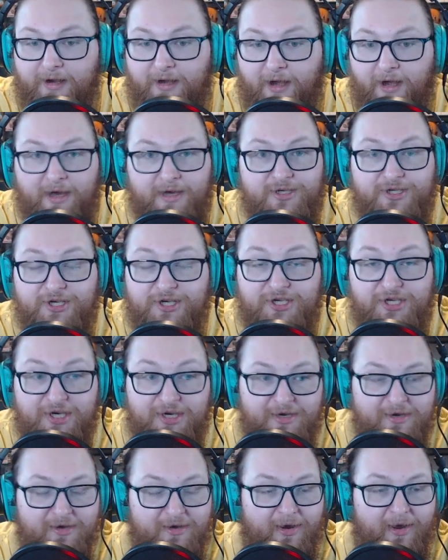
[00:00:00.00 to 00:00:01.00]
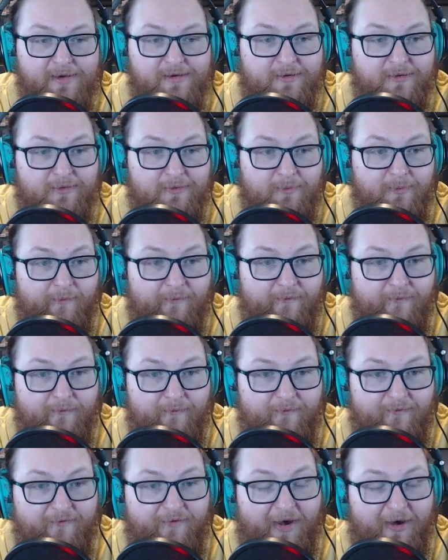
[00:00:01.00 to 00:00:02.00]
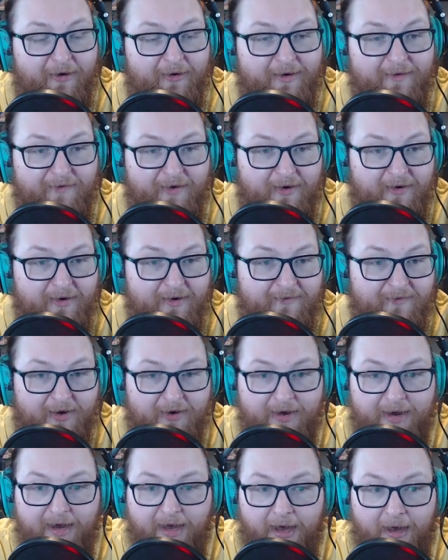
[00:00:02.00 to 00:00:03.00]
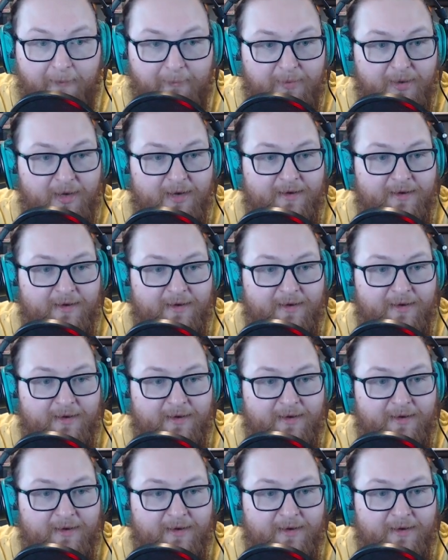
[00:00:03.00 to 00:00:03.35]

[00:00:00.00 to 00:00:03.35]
GG, you guys are very, very, very up.